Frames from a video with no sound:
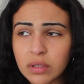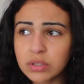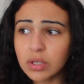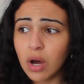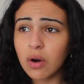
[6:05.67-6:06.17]

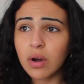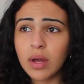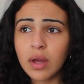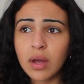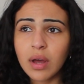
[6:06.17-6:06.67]
So,
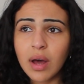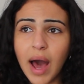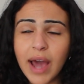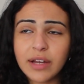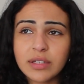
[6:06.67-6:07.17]

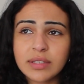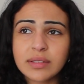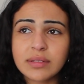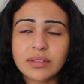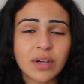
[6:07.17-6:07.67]
I
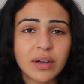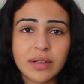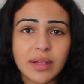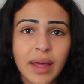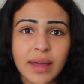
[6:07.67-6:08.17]
just
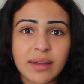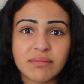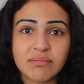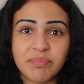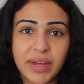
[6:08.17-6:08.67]
started,
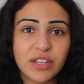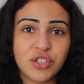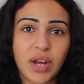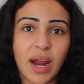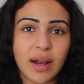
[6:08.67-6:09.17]
like,
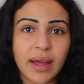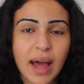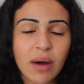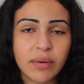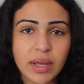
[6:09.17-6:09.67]
binging. Like,
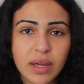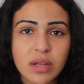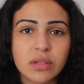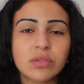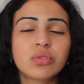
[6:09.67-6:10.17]
I would
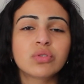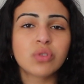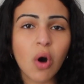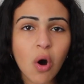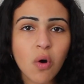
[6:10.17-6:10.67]
eat
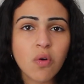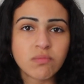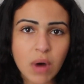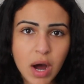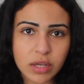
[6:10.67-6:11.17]
so
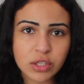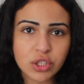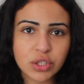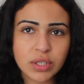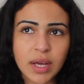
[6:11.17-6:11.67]

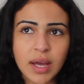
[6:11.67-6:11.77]
much.